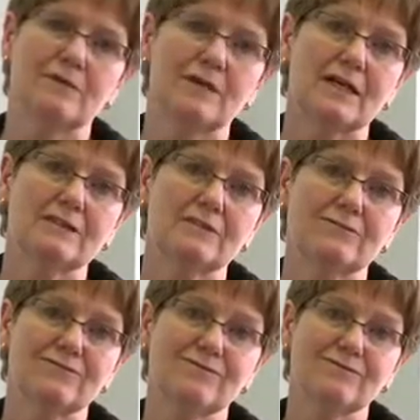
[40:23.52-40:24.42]
that money too.
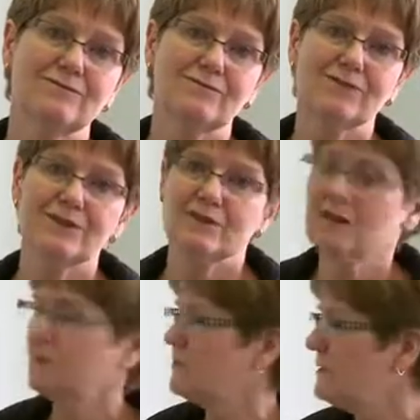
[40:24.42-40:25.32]

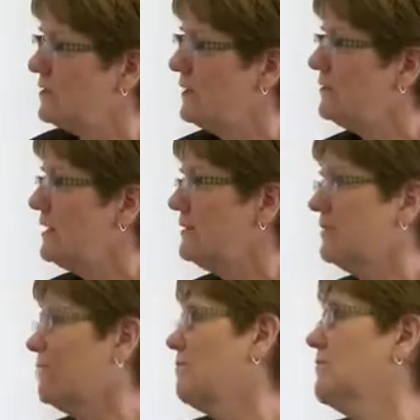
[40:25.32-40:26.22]
It could be
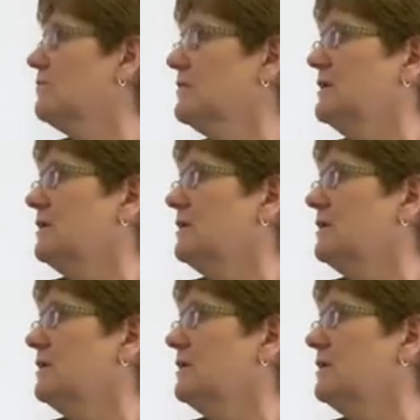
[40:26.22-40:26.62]
anything from